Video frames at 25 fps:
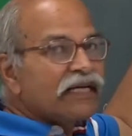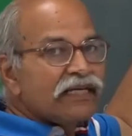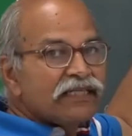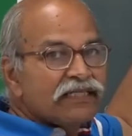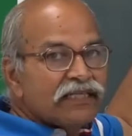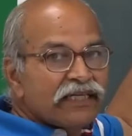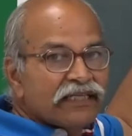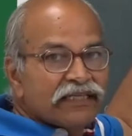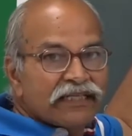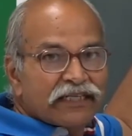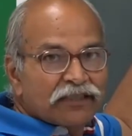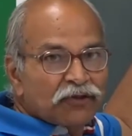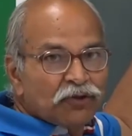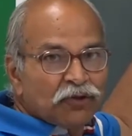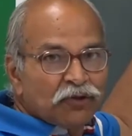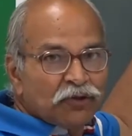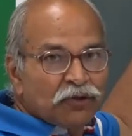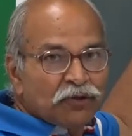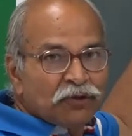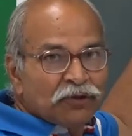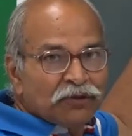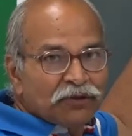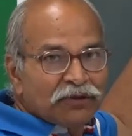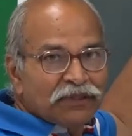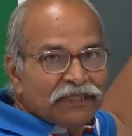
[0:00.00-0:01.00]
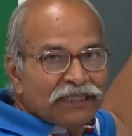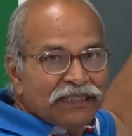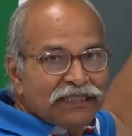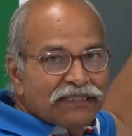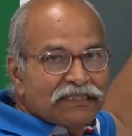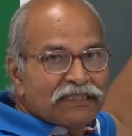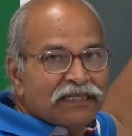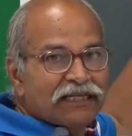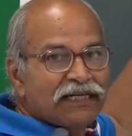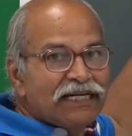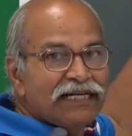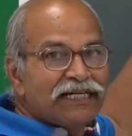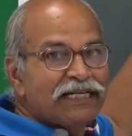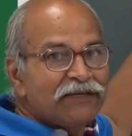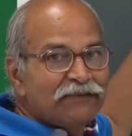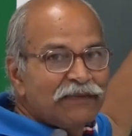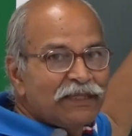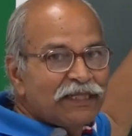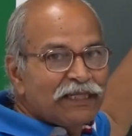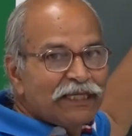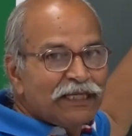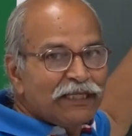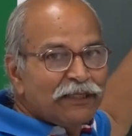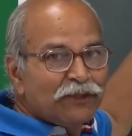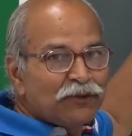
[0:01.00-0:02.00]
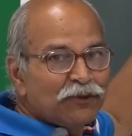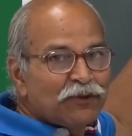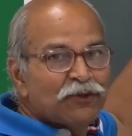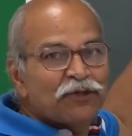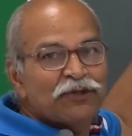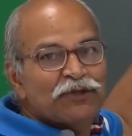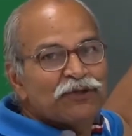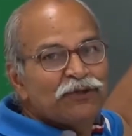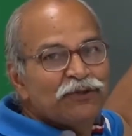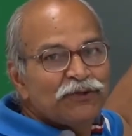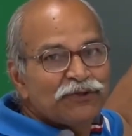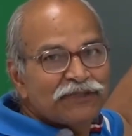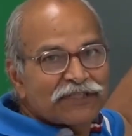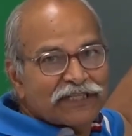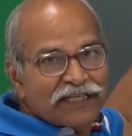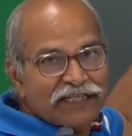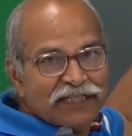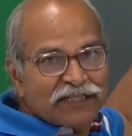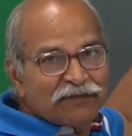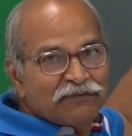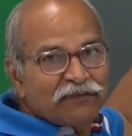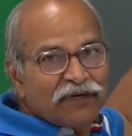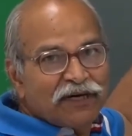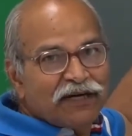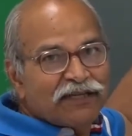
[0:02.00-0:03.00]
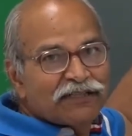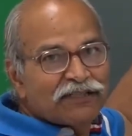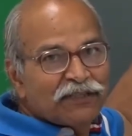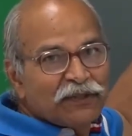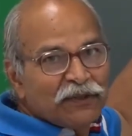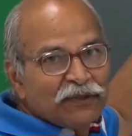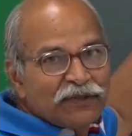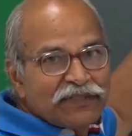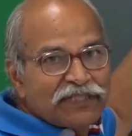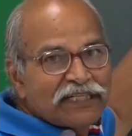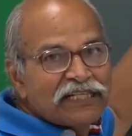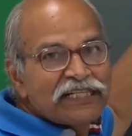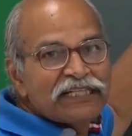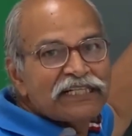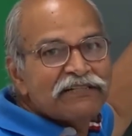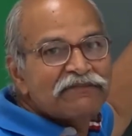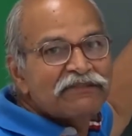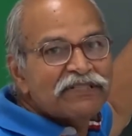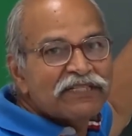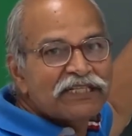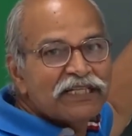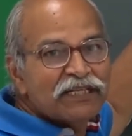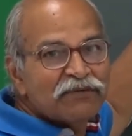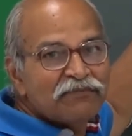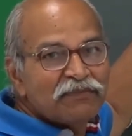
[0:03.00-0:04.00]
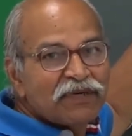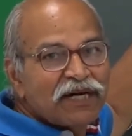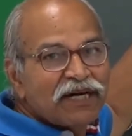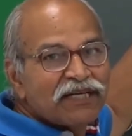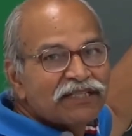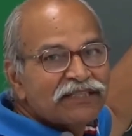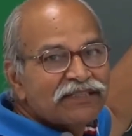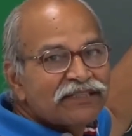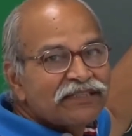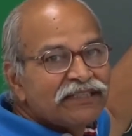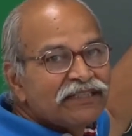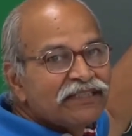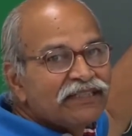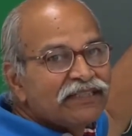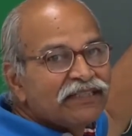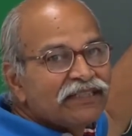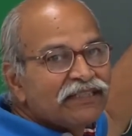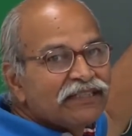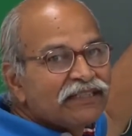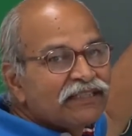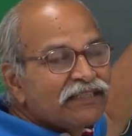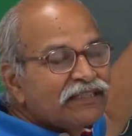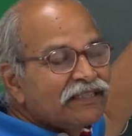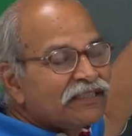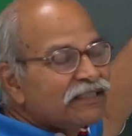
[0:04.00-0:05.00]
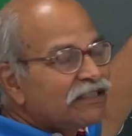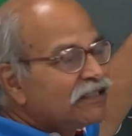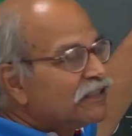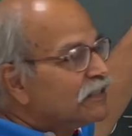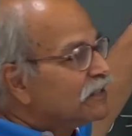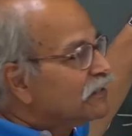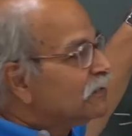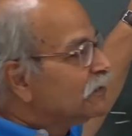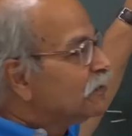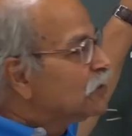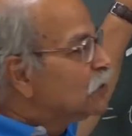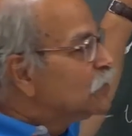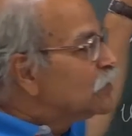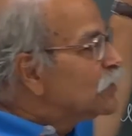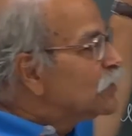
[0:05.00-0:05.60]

I say that no, it is relativity, do not use rest mass, use relativistic mass, you